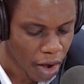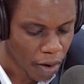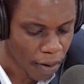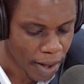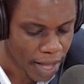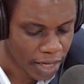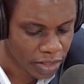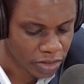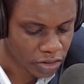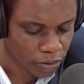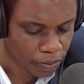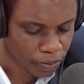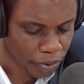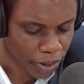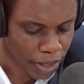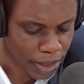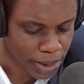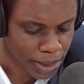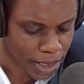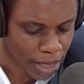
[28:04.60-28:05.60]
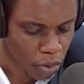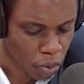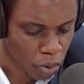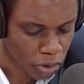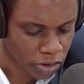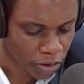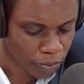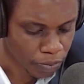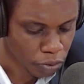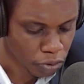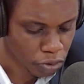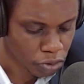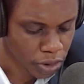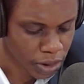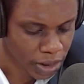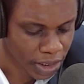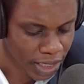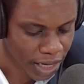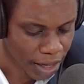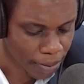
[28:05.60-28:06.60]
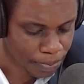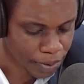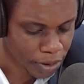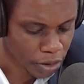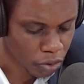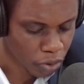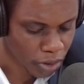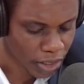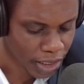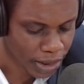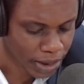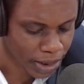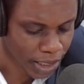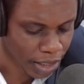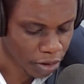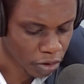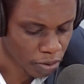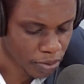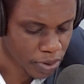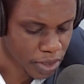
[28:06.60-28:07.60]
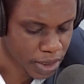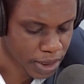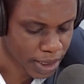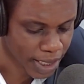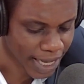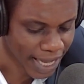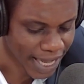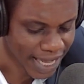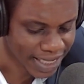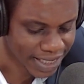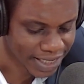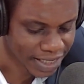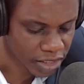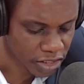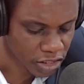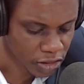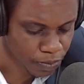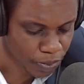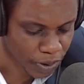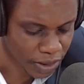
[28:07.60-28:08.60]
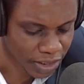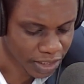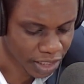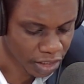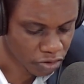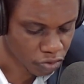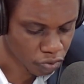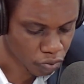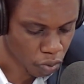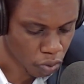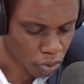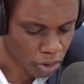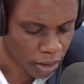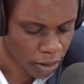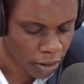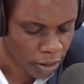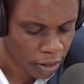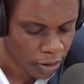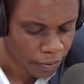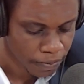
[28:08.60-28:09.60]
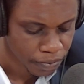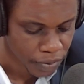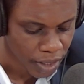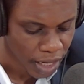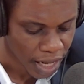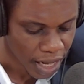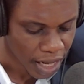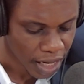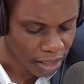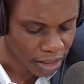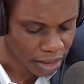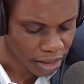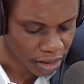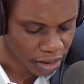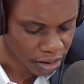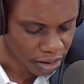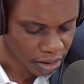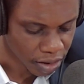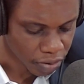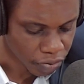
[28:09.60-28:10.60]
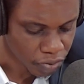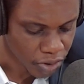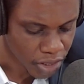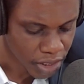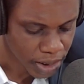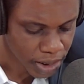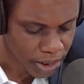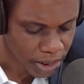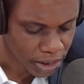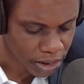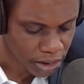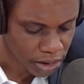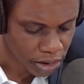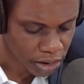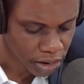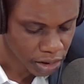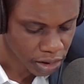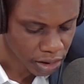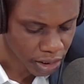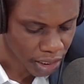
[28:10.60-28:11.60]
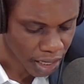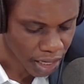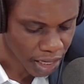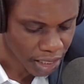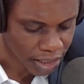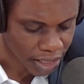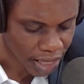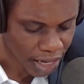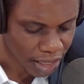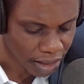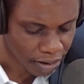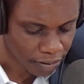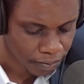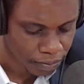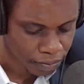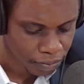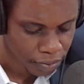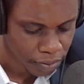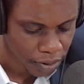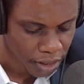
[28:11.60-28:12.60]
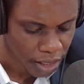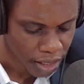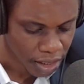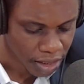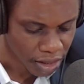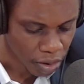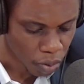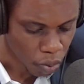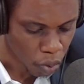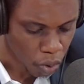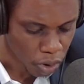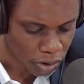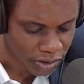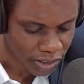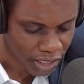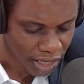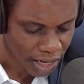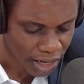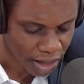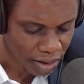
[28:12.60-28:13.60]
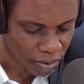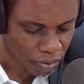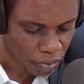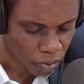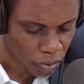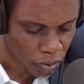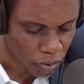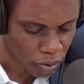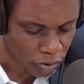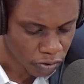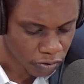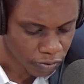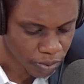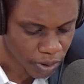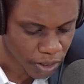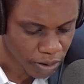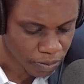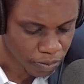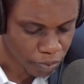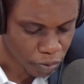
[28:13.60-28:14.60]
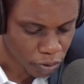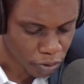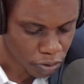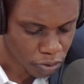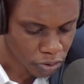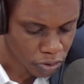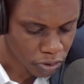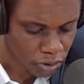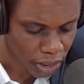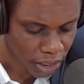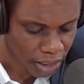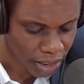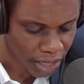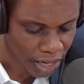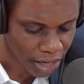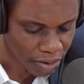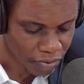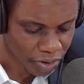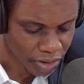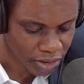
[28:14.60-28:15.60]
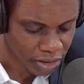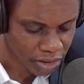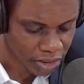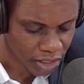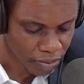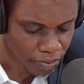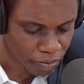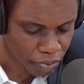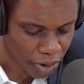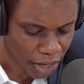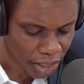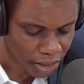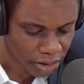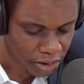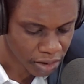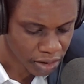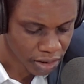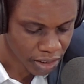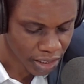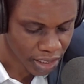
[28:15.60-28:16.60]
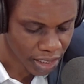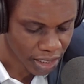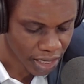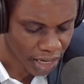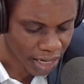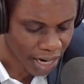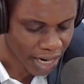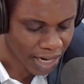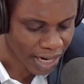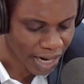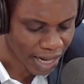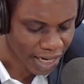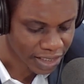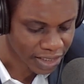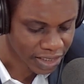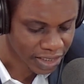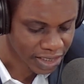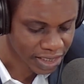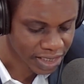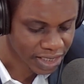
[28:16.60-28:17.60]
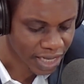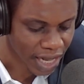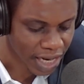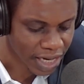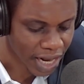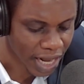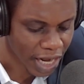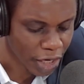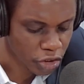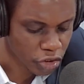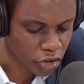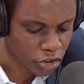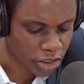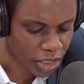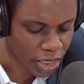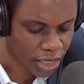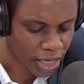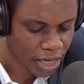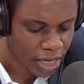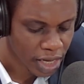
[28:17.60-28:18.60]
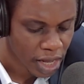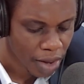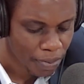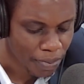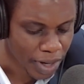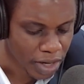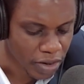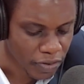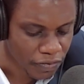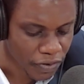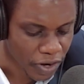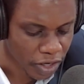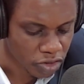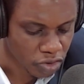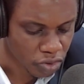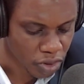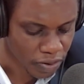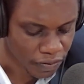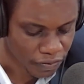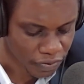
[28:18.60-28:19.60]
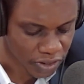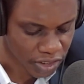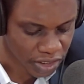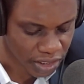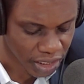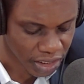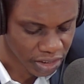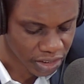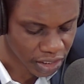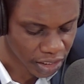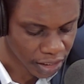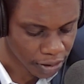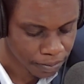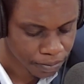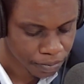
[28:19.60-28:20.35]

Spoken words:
Enterprise, a water producing company located at Community 18 Spintex Road. And the reasons that the water was being produced under unregistered brands in an unlicensed, unhygienic manufacturing facility.